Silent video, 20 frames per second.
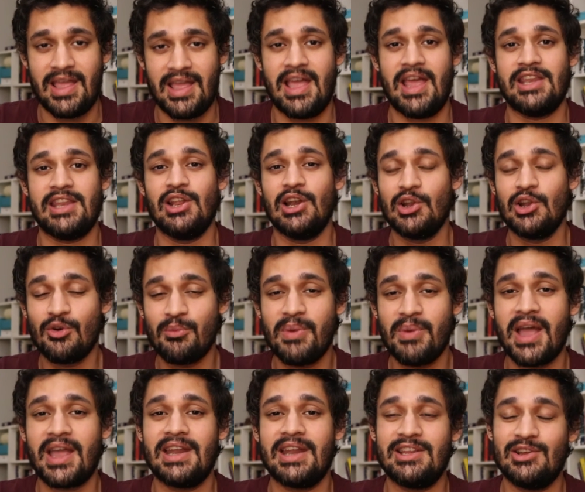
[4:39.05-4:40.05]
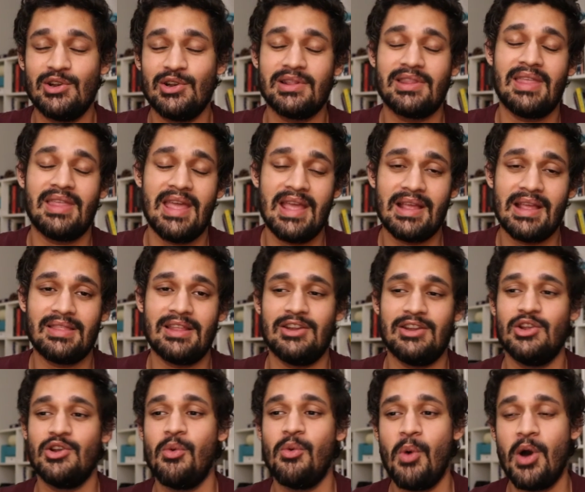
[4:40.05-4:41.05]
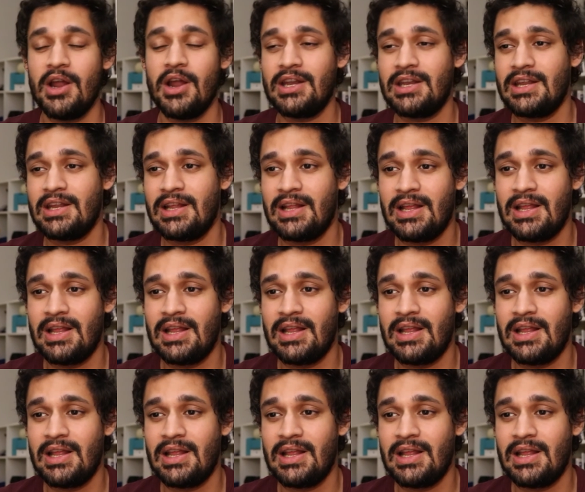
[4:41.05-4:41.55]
and you'll look back and you'll think, what?